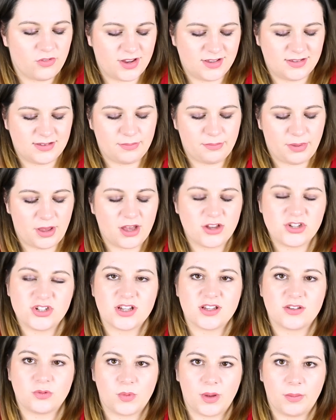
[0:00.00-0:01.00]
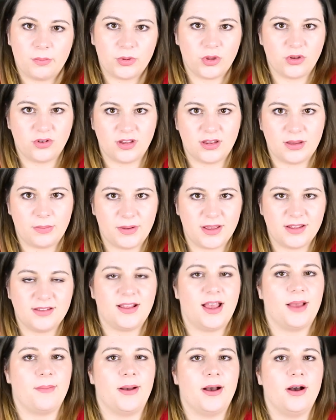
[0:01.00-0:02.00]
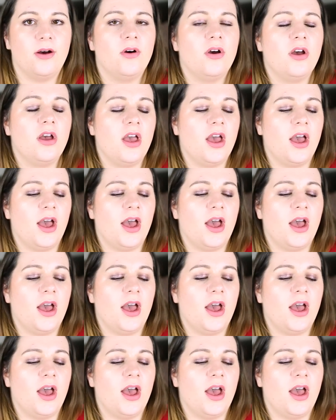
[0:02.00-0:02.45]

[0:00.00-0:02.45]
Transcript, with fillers: recent purchase when Beauty and the Beast came out.